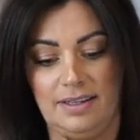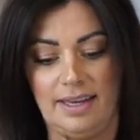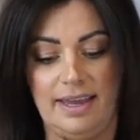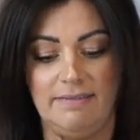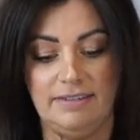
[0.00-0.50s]

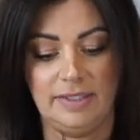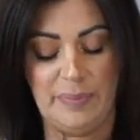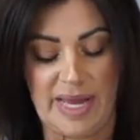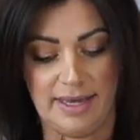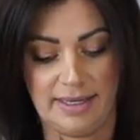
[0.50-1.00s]
canvas
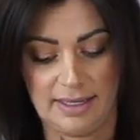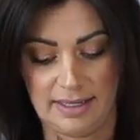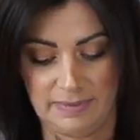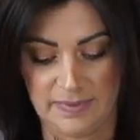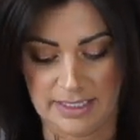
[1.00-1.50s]
bag it
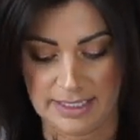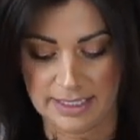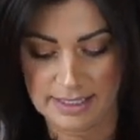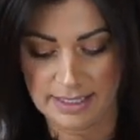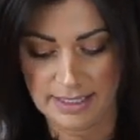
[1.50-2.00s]
comes in.